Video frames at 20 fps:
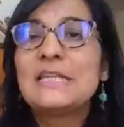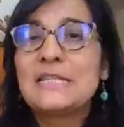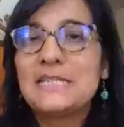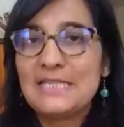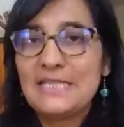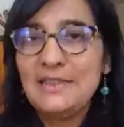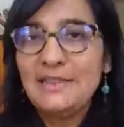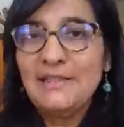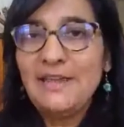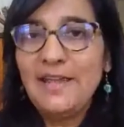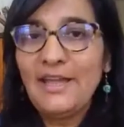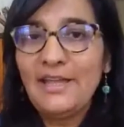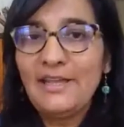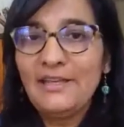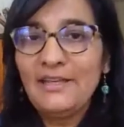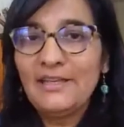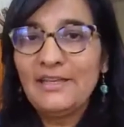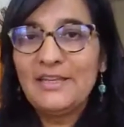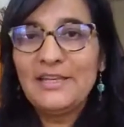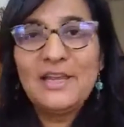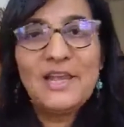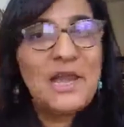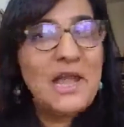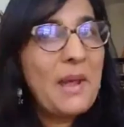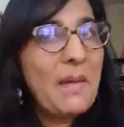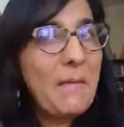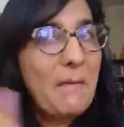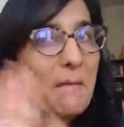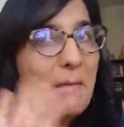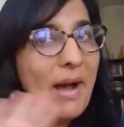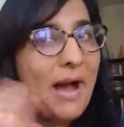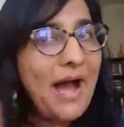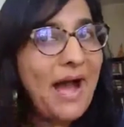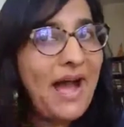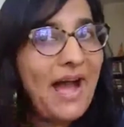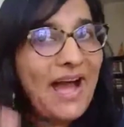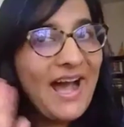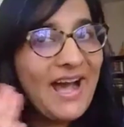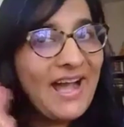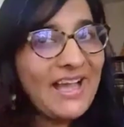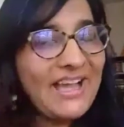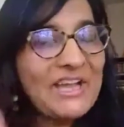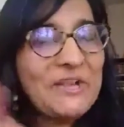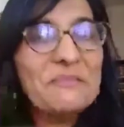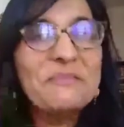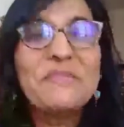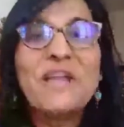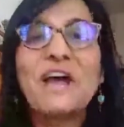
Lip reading: Till then, bye.